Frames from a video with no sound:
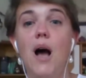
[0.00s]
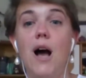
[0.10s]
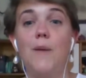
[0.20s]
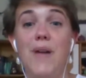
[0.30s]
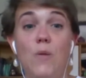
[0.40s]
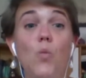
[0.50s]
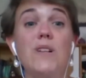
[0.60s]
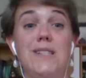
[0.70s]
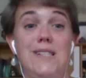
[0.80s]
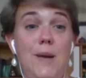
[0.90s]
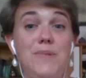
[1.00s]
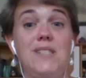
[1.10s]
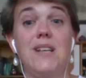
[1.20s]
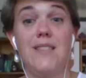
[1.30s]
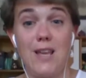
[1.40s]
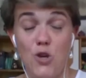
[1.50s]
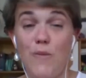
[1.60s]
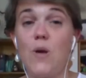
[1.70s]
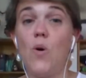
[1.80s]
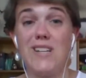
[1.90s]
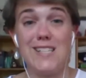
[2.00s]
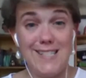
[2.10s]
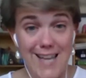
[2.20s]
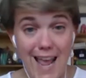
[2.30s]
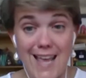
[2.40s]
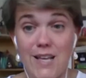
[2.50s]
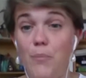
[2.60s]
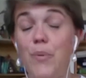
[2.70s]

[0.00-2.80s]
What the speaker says: and what steps that you may want to take.